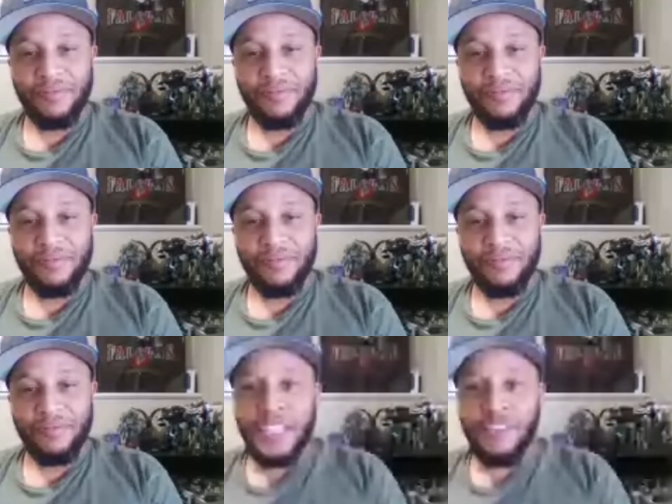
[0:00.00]
round in the
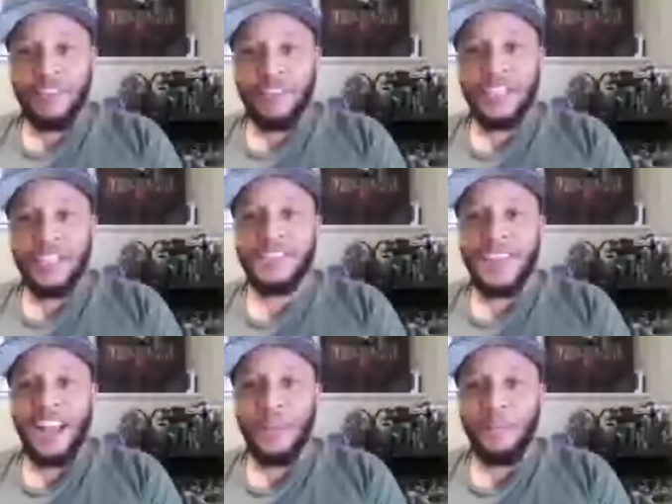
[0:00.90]
CFP is
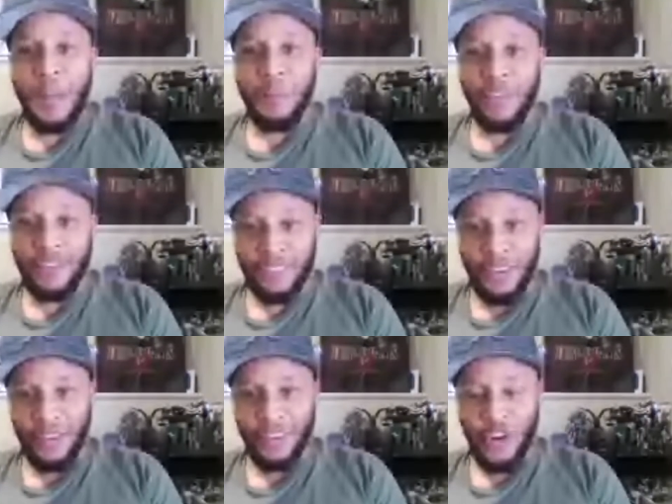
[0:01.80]
Alabama versus
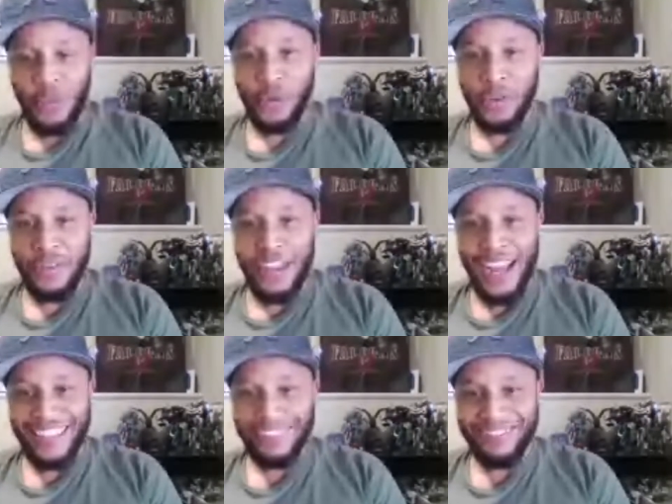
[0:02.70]
Oklahoma. Who you got?